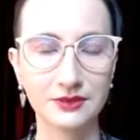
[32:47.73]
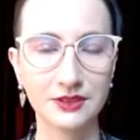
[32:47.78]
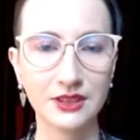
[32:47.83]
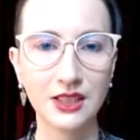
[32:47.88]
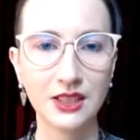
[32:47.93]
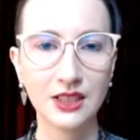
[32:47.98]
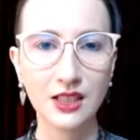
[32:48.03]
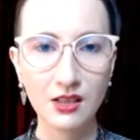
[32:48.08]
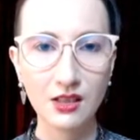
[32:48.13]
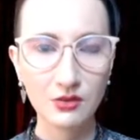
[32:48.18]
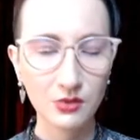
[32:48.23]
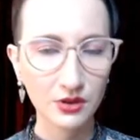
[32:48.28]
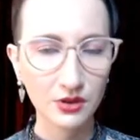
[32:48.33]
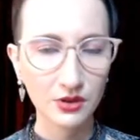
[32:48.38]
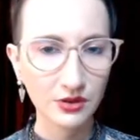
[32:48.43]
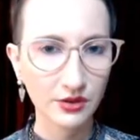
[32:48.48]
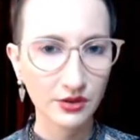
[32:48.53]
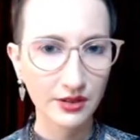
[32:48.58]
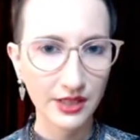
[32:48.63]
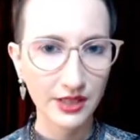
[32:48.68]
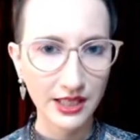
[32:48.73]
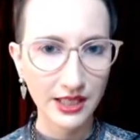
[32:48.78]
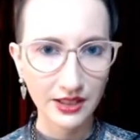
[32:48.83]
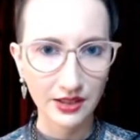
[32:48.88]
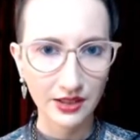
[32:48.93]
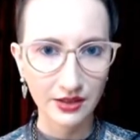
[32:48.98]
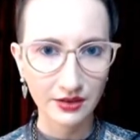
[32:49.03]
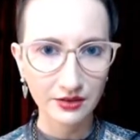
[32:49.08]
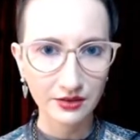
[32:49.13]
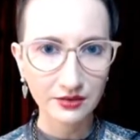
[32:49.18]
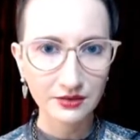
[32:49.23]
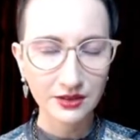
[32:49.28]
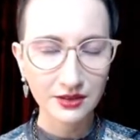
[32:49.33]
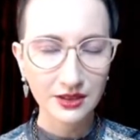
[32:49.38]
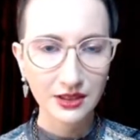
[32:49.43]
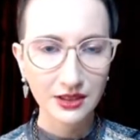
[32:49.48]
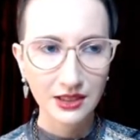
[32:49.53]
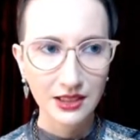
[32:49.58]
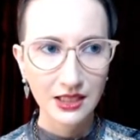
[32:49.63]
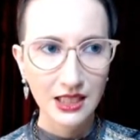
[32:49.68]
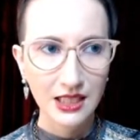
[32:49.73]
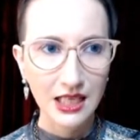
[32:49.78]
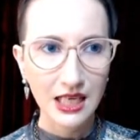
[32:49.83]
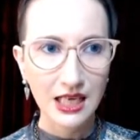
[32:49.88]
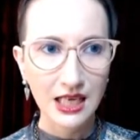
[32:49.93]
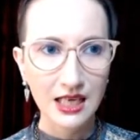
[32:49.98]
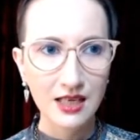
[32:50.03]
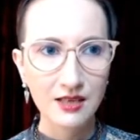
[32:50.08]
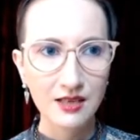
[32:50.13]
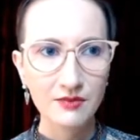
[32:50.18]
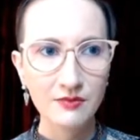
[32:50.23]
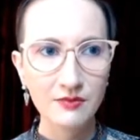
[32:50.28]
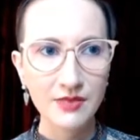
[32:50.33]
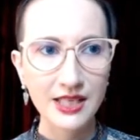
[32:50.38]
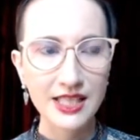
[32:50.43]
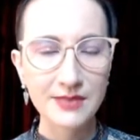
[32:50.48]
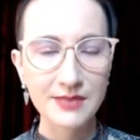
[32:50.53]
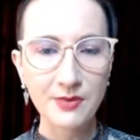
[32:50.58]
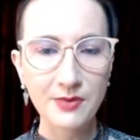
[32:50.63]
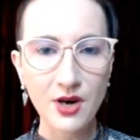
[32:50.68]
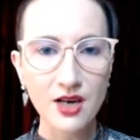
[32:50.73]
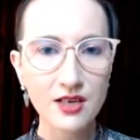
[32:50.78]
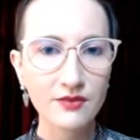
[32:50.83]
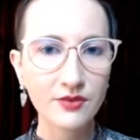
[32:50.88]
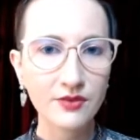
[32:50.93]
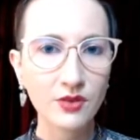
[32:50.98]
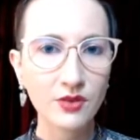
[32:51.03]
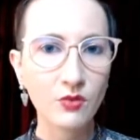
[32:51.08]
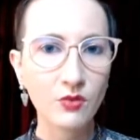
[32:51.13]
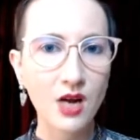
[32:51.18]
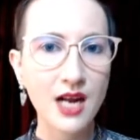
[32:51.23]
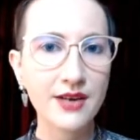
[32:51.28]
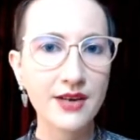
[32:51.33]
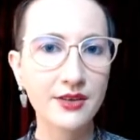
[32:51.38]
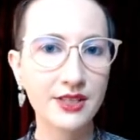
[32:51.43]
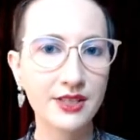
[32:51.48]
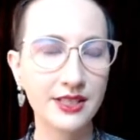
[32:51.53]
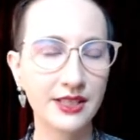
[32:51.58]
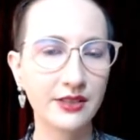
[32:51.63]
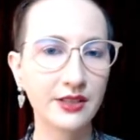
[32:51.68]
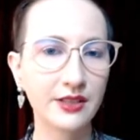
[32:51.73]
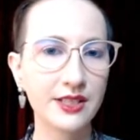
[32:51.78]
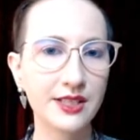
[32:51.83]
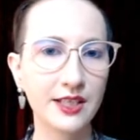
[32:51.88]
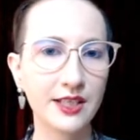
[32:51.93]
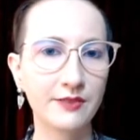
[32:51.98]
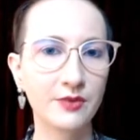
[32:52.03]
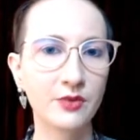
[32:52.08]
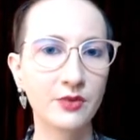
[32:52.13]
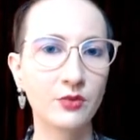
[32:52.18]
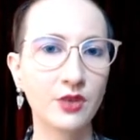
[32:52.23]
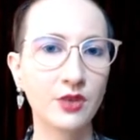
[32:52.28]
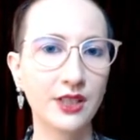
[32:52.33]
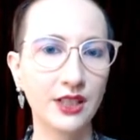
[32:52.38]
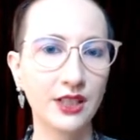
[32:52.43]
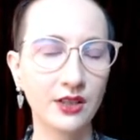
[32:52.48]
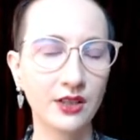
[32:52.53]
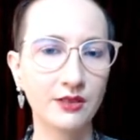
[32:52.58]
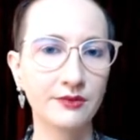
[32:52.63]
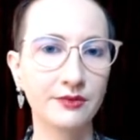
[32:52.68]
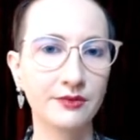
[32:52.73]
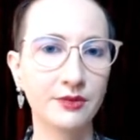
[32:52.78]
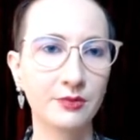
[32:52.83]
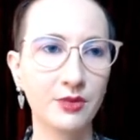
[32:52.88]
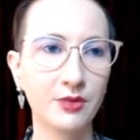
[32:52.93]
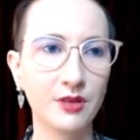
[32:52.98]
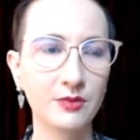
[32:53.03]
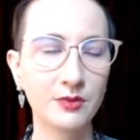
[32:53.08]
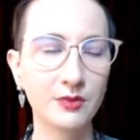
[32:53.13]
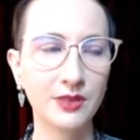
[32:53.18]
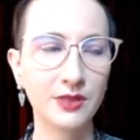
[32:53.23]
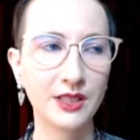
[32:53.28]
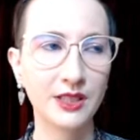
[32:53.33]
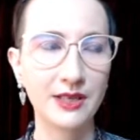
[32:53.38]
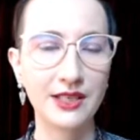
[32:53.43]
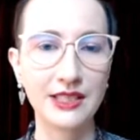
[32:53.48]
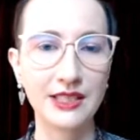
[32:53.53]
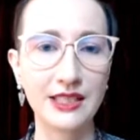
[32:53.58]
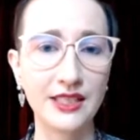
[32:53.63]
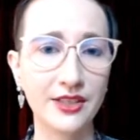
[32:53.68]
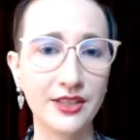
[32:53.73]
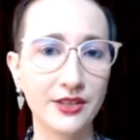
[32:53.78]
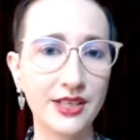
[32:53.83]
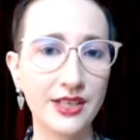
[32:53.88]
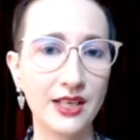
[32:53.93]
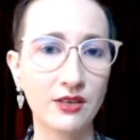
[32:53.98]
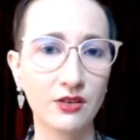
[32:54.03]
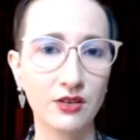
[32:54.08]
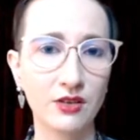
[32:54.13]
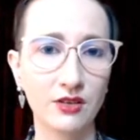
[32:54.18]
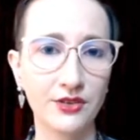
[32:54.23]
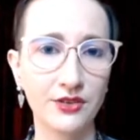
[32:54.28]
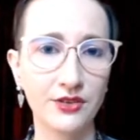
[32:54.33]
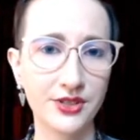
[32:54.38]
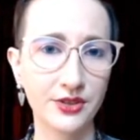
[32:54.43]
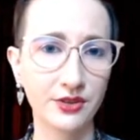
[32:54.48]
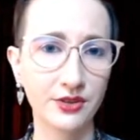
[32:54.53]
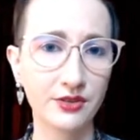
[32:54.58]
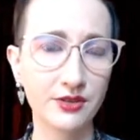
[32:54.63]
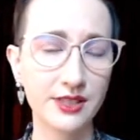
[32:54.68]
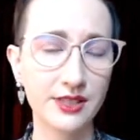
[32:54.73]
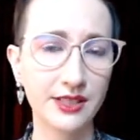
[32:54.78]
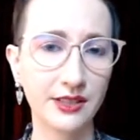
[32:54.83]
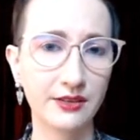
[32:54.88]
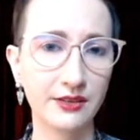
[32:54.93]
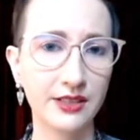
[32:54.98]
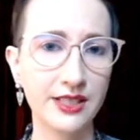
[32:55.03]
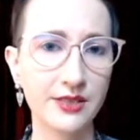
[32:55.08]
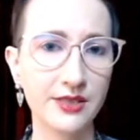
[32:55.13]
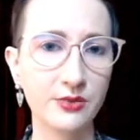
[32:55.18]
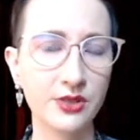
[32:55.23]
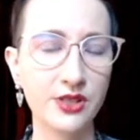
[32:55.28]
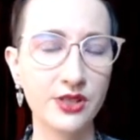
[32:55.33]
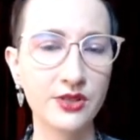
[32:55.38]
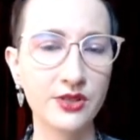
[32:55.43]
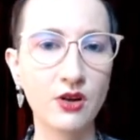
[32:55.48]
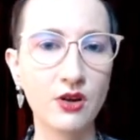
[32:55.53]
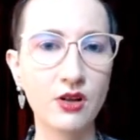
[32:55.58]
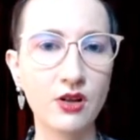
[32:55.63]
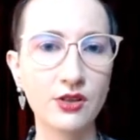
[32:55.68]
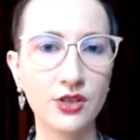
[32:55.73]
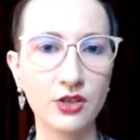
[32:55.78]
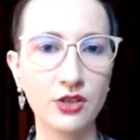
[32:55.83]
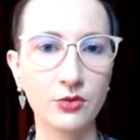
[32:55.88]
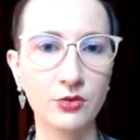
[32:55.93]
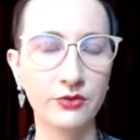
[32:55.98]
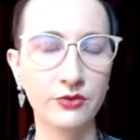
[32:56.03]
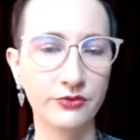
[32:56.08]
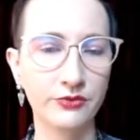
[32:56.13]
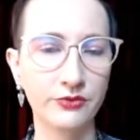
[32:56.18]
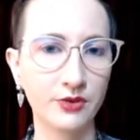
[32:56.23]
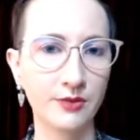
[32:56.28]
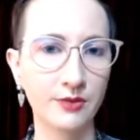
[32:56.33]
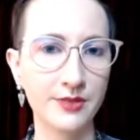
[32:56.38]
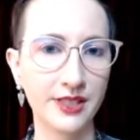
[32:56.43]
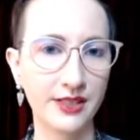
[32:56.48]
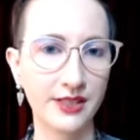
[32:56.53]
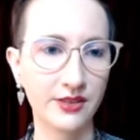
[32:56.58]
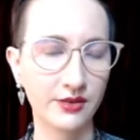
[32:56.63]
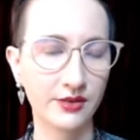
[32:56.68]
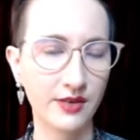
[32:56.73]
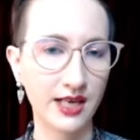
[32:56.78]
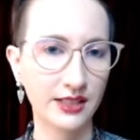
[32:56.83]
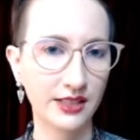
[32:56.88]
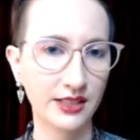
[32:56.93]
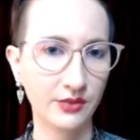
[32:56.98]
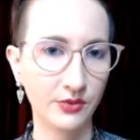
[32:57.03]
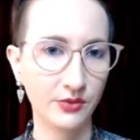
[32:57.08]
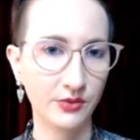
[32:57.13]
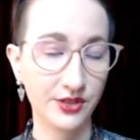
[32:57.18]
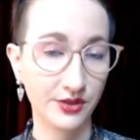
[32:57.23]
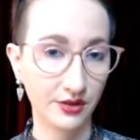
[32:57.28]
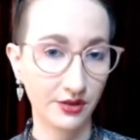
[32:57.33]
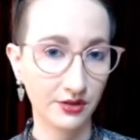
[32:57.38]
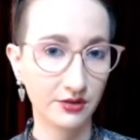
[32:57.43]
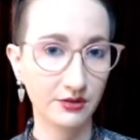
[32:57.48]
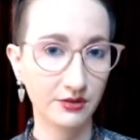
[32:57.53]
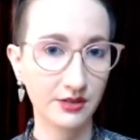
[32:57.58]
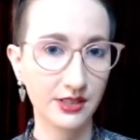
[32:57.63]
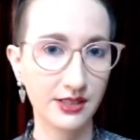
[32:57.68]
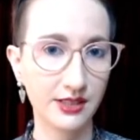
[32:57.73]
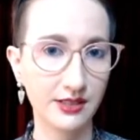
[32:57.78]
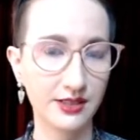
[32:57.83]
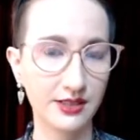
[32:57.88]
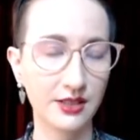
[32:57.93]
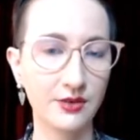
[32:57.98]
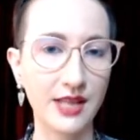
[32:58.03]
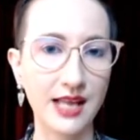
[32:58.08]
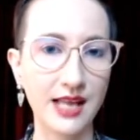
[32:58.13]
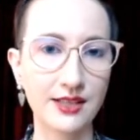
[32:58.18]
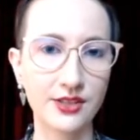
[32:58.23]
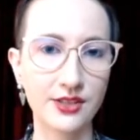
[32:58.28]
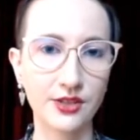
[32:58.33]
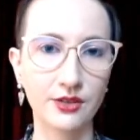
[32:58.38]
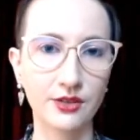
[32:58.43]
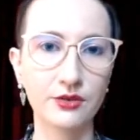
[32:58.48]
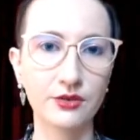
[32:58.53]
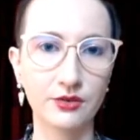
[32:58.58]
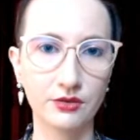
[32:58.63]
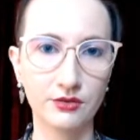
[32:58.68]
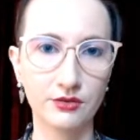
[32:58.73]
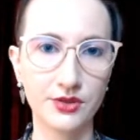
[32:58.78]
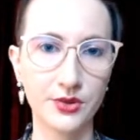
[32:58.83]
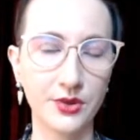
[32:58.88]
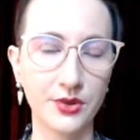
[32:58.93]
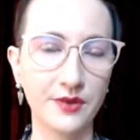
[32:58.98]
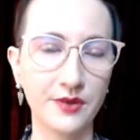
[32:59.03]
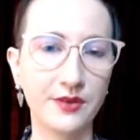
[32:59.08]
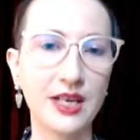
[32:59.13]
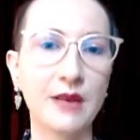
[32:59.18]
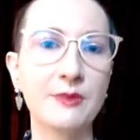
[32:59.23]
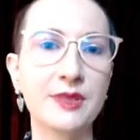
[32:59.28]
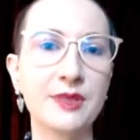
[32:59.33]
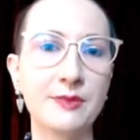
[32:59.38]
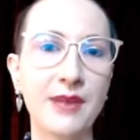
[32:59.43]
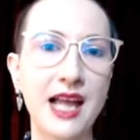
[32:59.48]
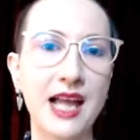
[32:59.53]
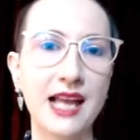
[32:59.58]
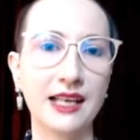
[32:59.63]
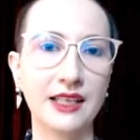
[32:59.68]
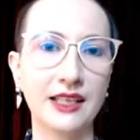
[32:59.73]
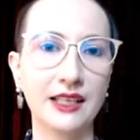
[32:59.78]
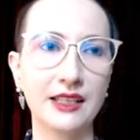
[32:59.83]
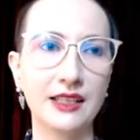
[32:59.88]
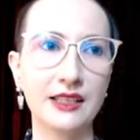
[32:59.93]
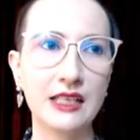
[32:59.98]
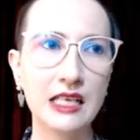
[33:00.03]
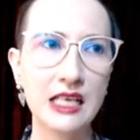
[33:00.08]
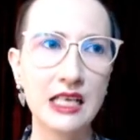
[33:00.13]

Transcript: You know, oh, look, that Um, it's part of a wider series I've been working on for probably about a year now called the Circle series, which is all human forms interacting with circles. So that circle sort of comes back in it.